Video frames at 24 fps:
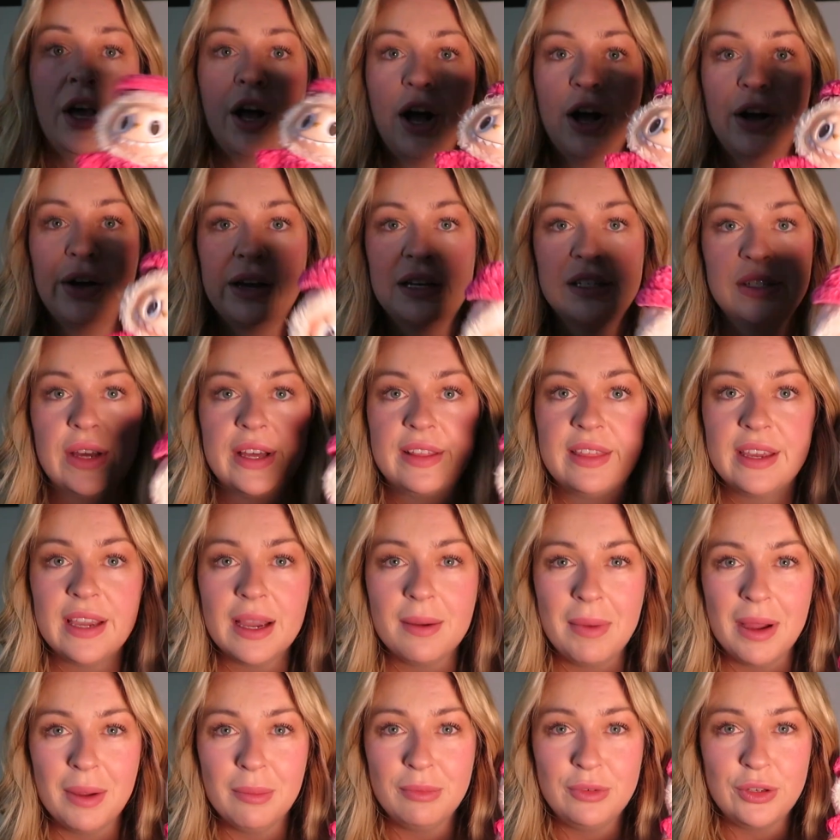Okay, so I think I
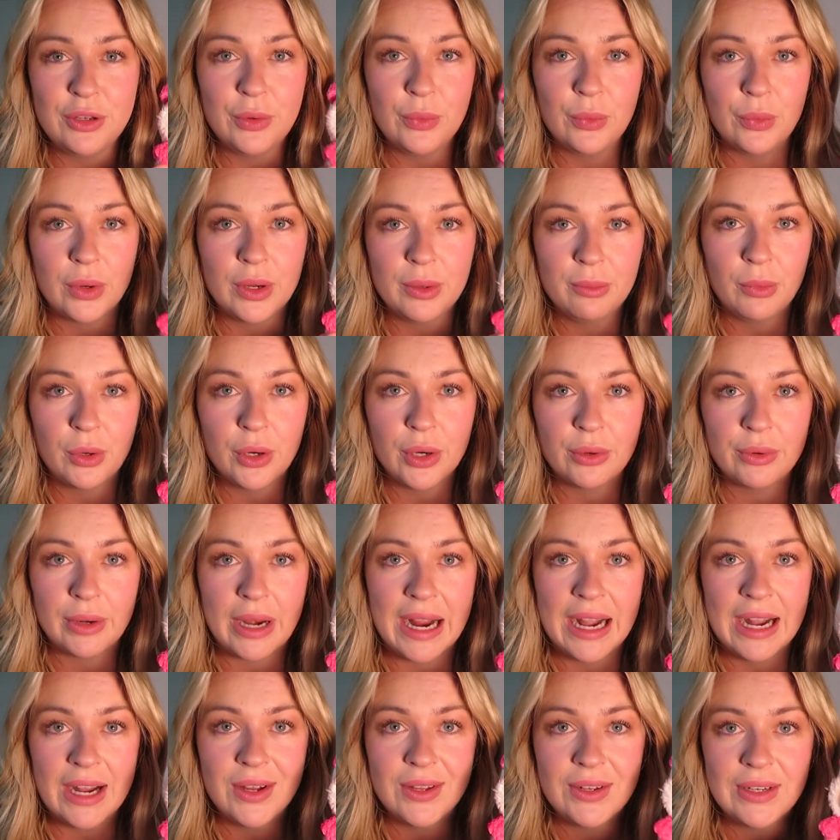might do one more
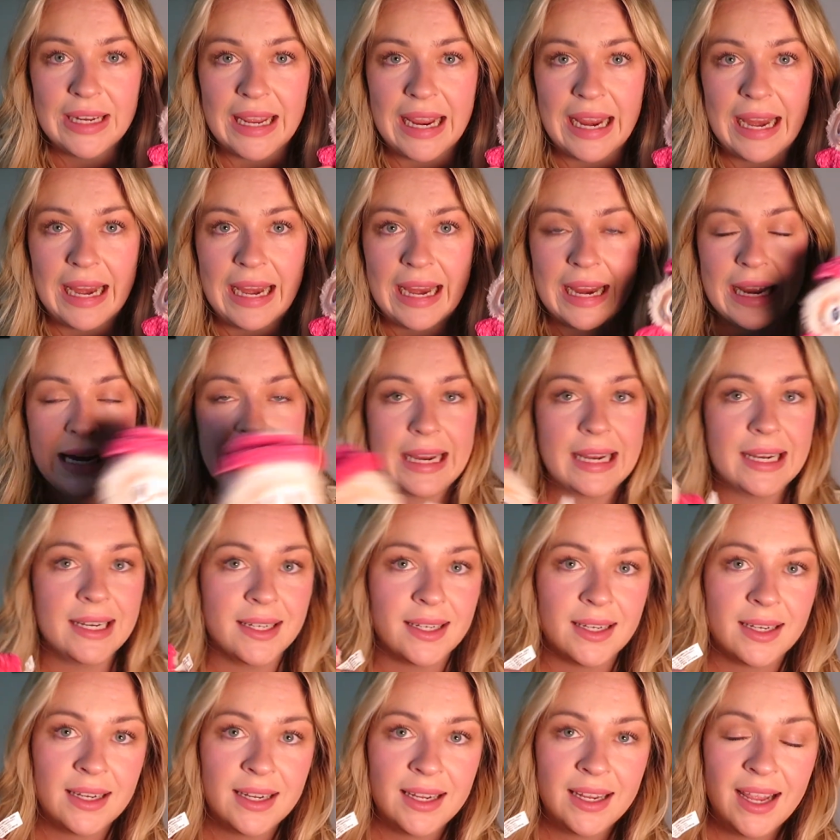round
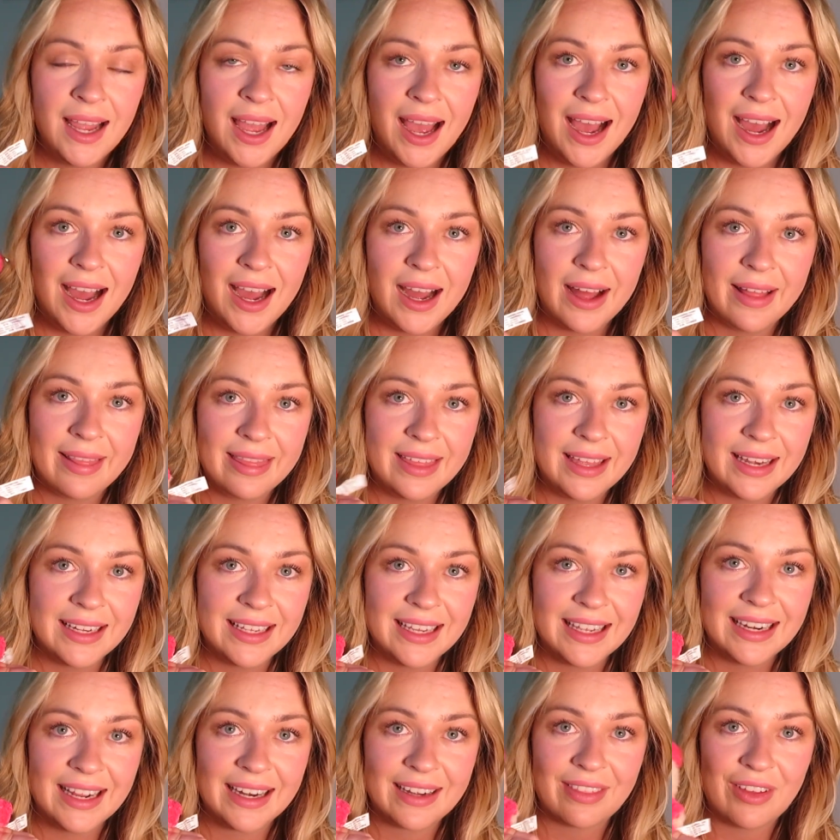and then
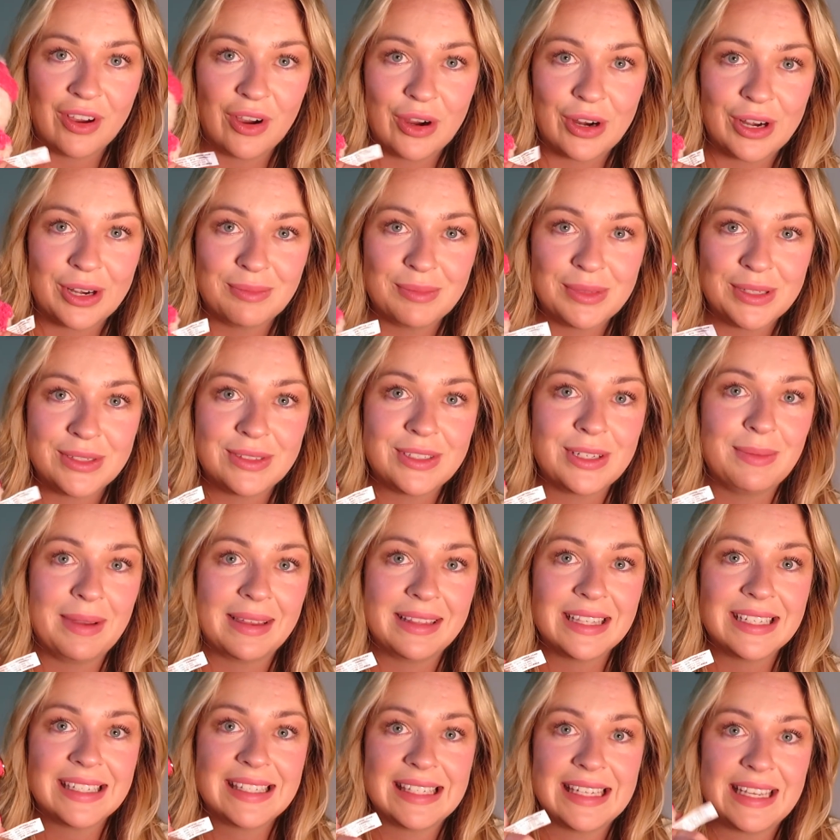connect the arms to make
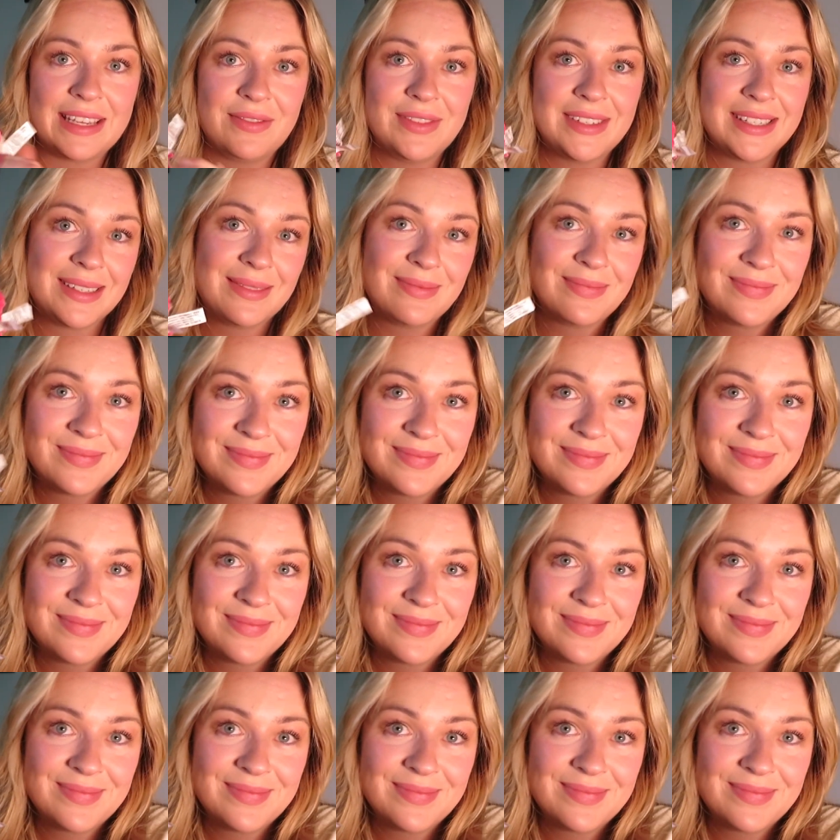the sleeves.